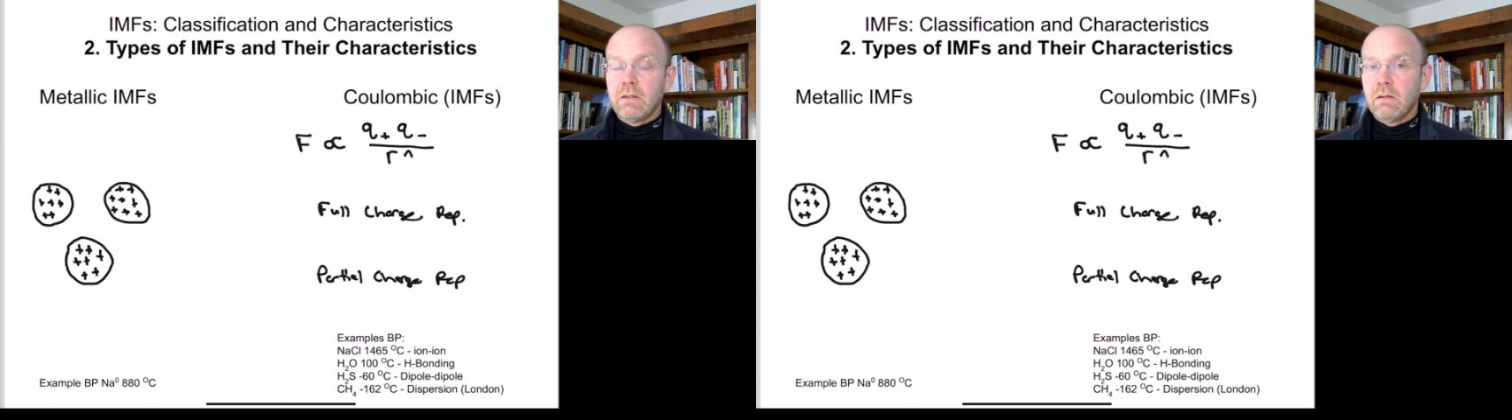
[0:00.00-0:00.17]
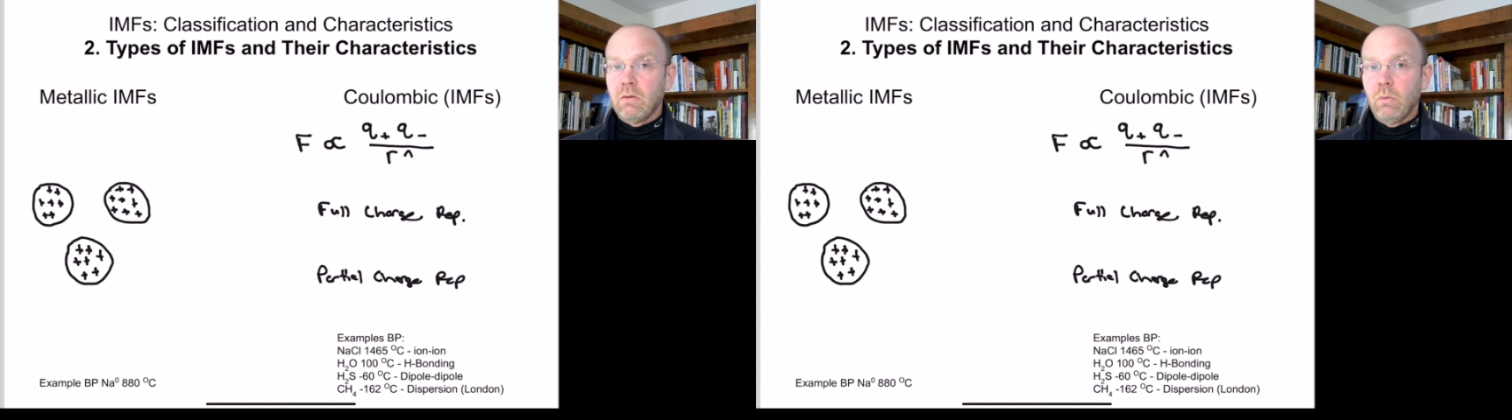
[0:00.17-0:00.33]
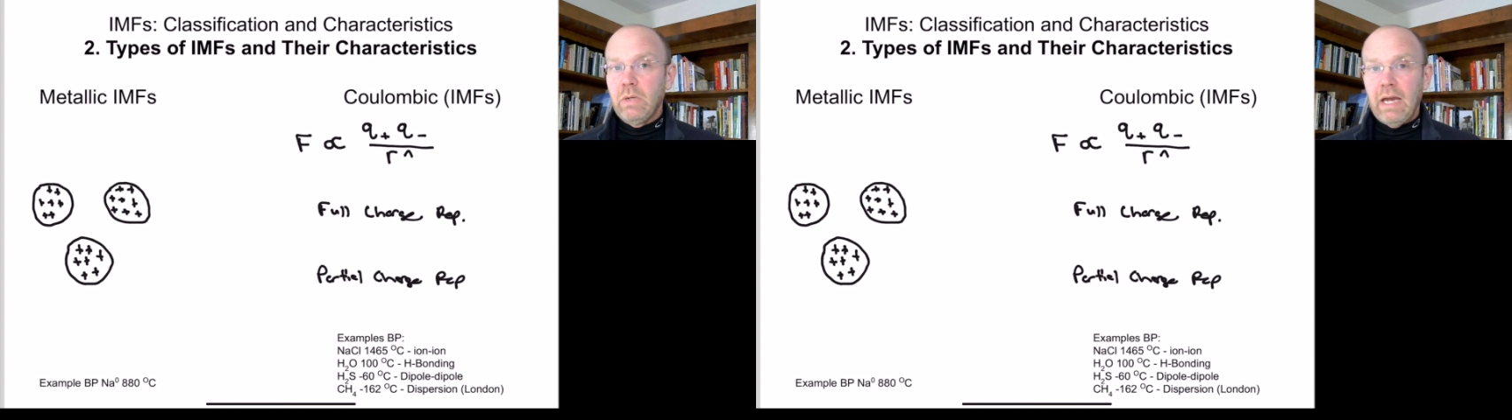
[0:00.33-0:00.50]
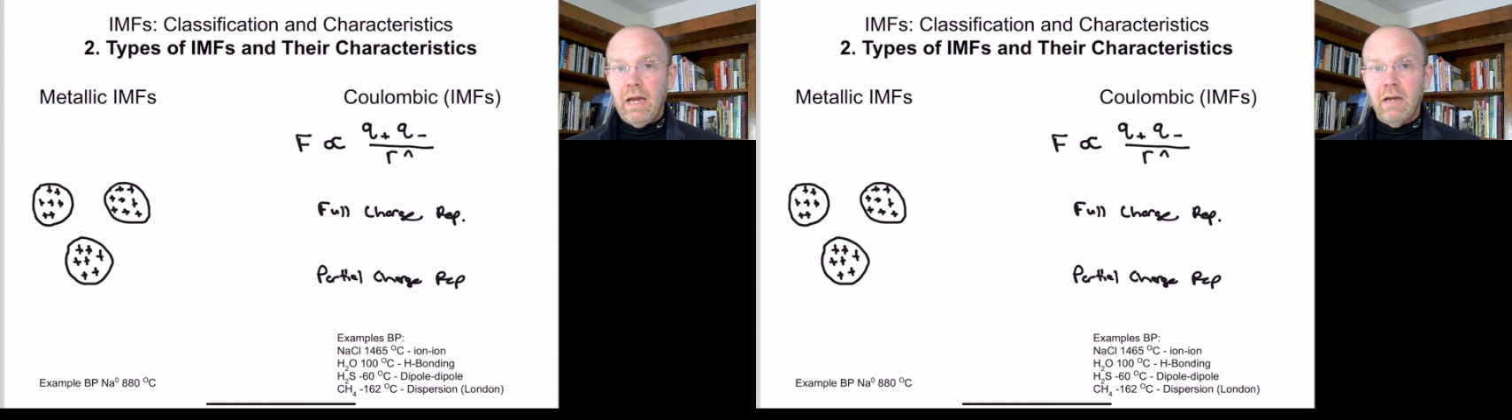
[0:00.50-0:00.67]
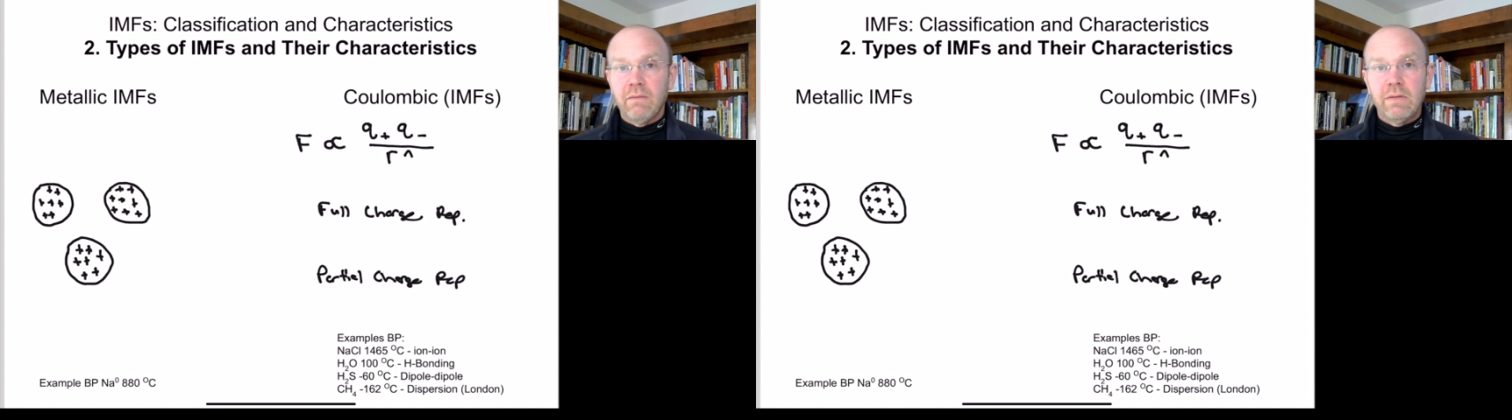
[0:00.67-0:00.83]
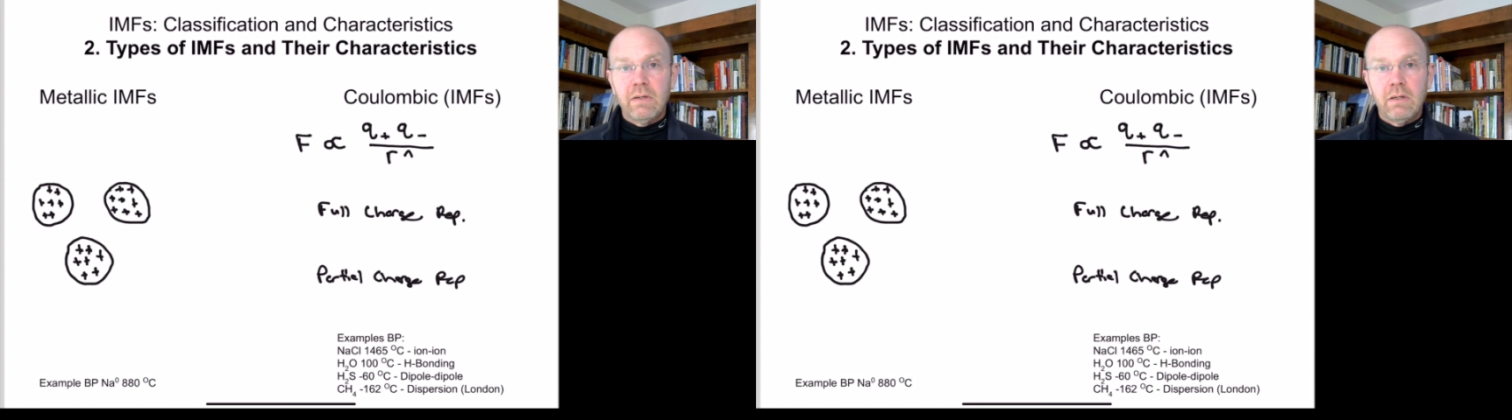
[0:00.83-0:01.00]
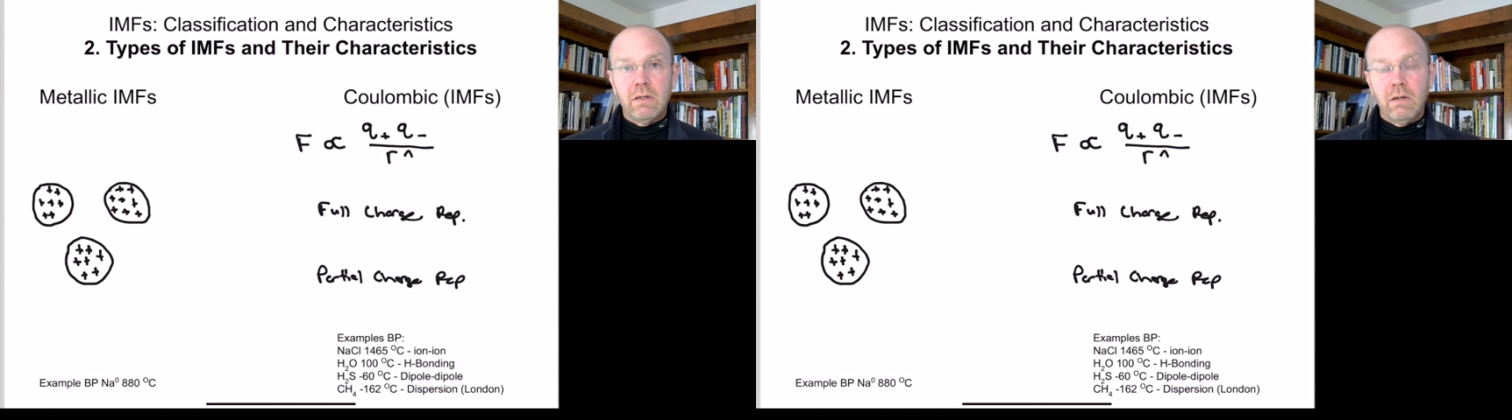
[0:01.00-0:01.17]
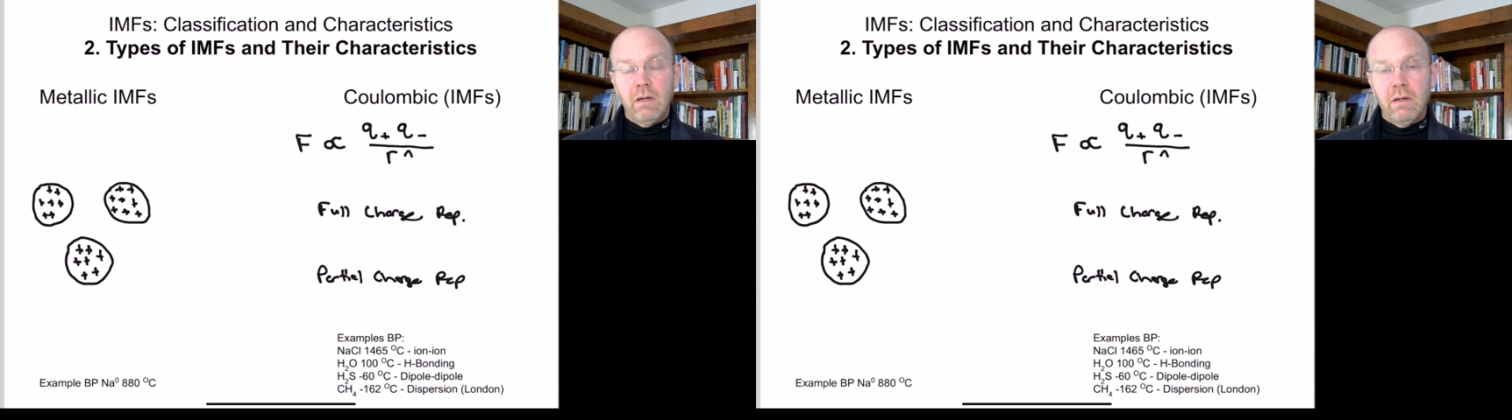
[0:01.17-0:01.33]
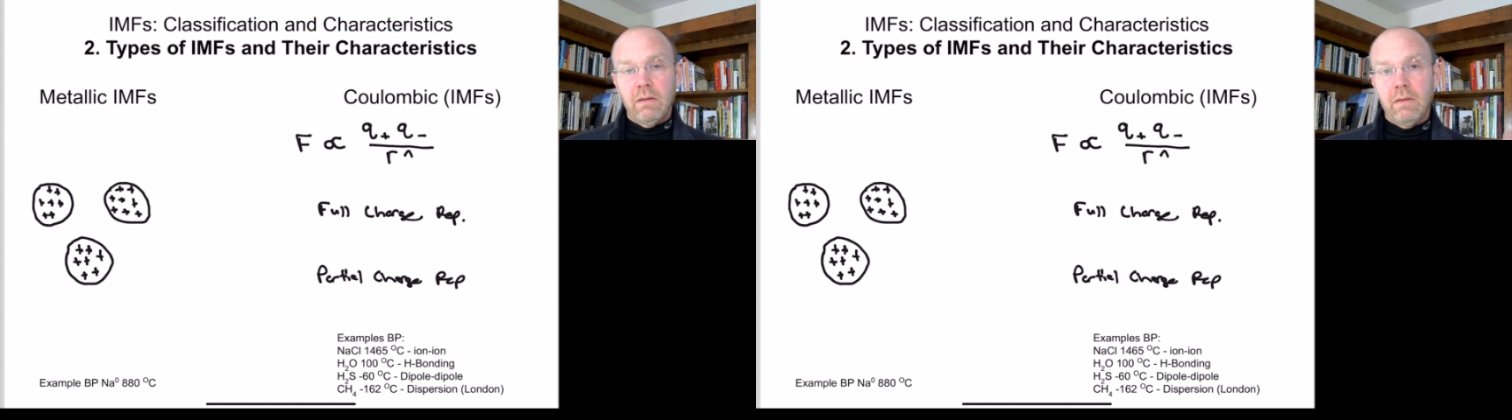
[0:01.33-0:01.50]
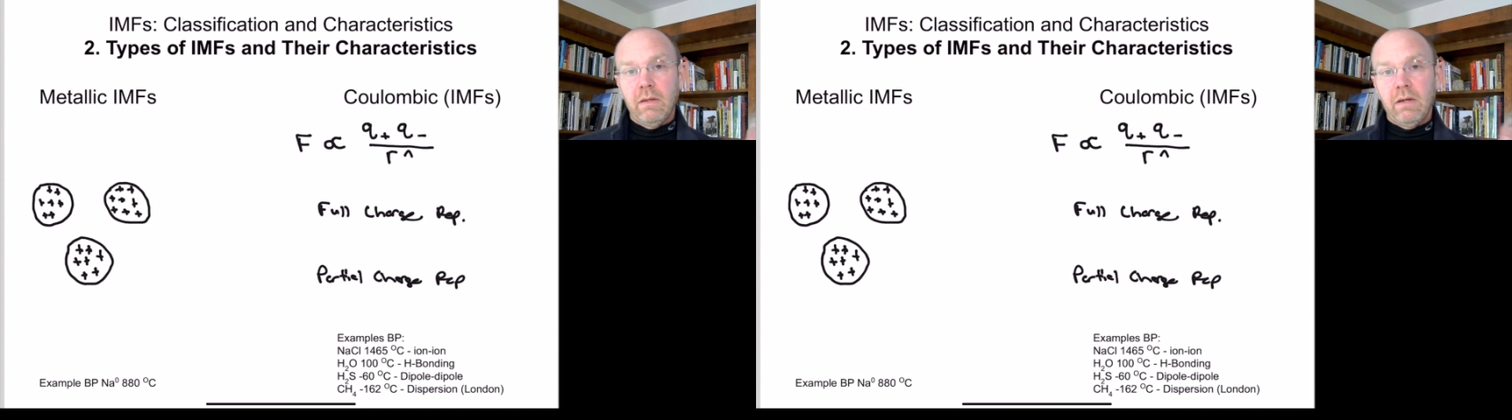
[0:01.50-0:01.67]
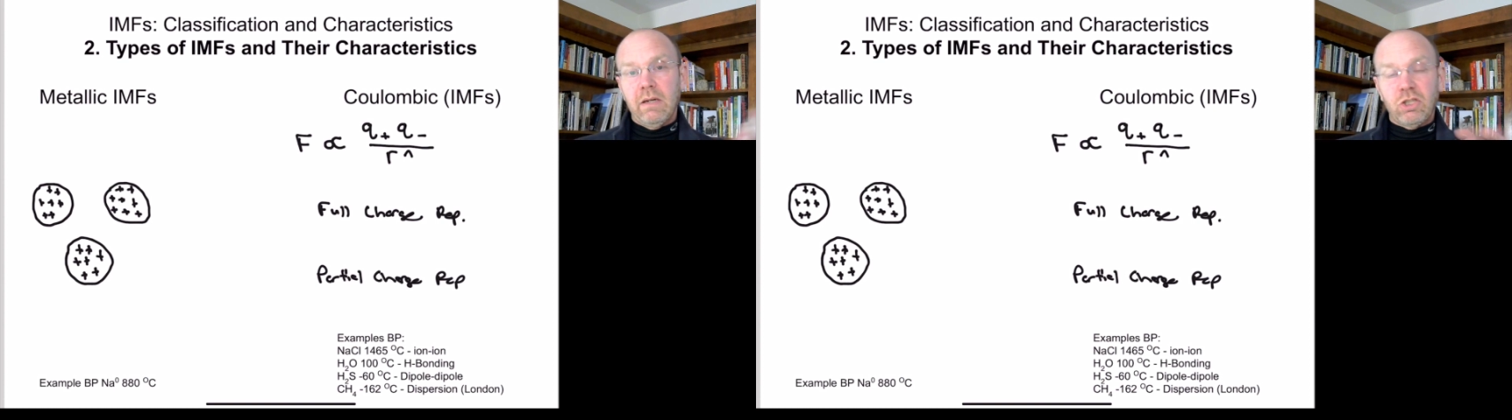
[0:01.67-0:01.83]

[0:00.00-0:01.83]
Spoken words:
We have the